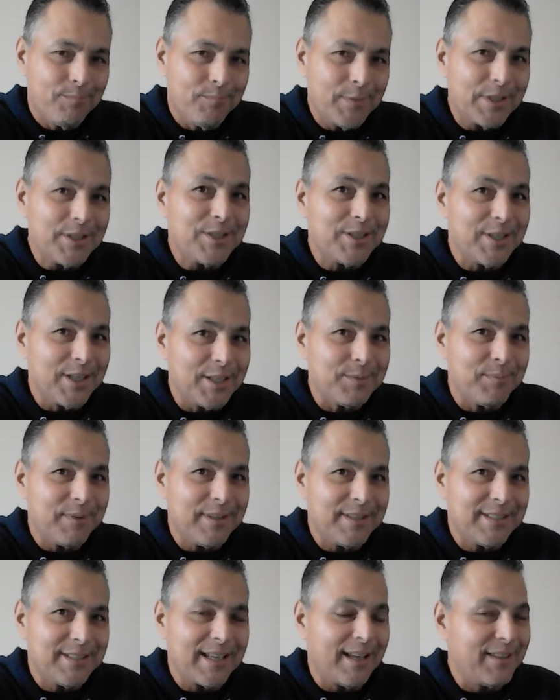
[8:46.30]
What
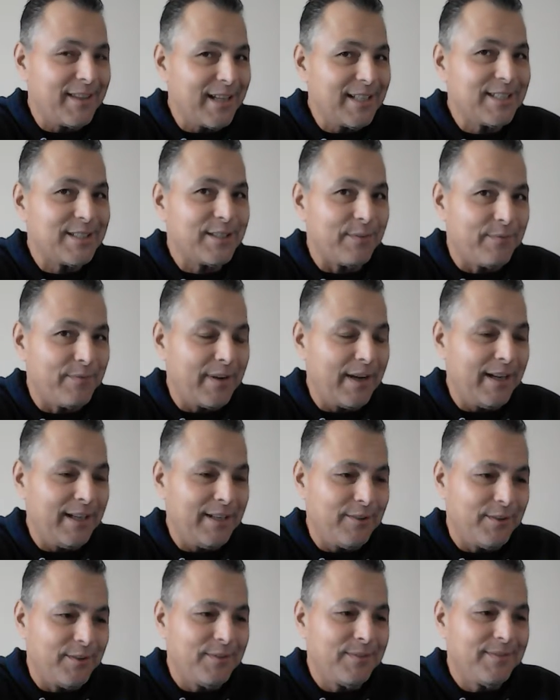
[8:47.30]
judgment is that? That's the
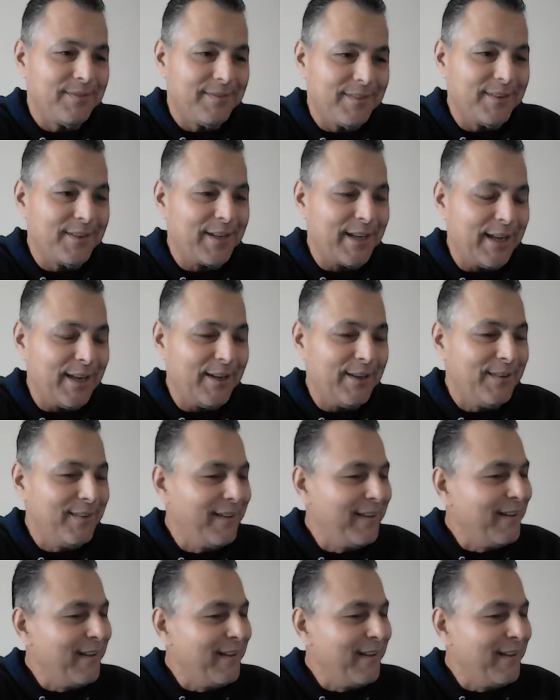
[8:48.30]
final. Okay.